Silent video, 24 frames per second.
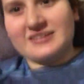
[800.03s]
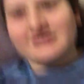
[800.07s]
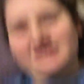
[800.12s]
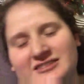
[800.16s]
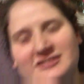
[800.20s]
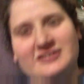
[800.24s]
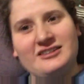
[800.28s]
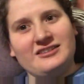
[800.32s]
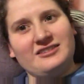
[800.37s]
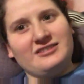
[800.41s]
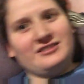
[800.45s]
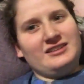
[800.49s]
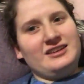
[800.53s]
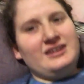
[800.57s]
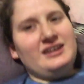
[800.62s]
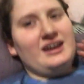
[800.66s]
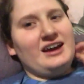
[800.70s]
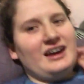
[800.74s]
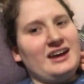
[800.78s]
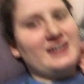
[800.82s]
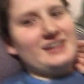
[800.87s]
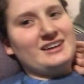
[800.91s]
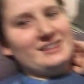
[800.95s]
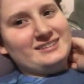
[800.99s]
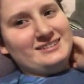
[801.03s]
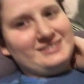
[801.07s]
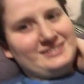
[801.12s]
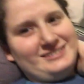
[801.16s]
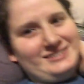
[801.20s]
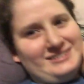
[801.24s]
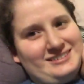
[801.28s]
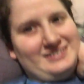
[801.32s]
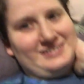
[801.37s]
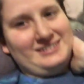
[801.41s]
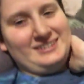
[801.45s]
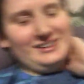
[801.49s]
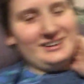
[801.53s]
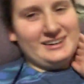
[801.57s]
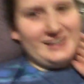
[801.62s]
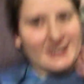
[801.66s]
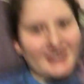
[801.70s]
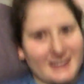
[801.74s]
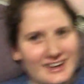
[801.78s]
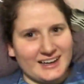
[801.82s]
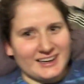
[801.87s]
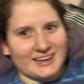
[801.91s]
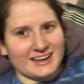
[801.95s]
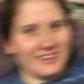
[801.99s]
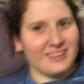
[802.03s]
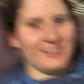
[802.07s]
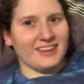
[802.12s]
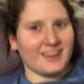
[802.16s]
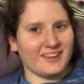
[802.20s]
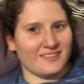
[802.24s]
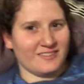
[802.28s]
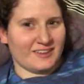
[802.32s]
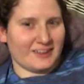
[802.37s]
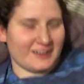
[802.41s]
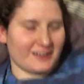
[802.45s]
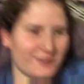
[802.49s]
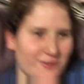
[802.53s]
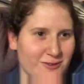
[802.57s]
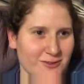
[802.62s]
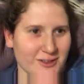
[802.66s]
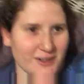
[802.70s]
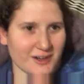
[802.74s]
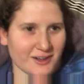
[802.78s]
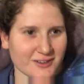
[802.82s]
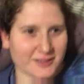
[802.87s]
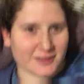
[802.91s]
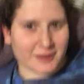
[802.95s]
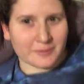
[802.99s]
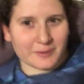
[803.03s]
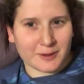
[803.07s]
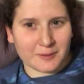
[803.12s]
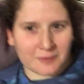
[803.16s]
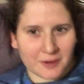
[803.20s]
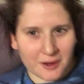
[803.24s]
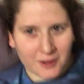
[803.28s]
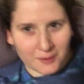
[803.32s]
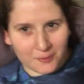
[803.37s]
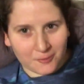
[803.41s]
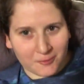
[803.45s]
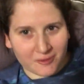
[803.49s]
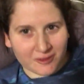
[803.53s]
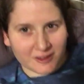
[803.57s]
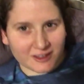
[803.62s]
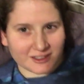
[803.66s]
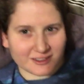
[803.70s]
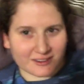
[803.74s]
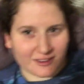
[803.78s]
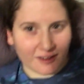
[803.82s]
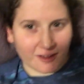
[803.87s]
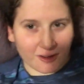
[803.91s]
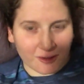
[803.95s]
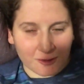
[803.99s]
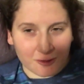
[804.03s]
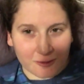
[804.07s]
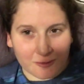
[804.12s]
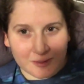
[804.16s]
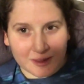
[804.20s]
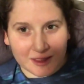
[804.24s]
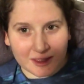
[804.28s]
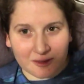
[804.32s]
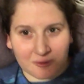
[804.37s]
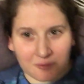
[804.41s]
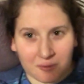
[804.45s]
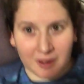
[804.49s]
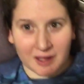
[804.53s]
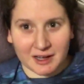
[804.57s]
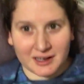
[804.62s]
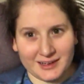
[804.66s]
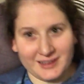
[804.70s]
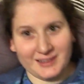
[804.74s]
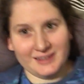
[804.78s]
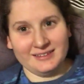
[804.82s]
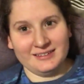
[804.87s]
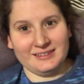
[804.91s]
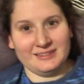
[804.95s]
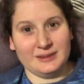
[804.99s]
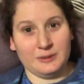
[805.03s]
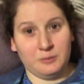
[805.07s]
it's just a night, and then colonoscopy will hopefully tell me what is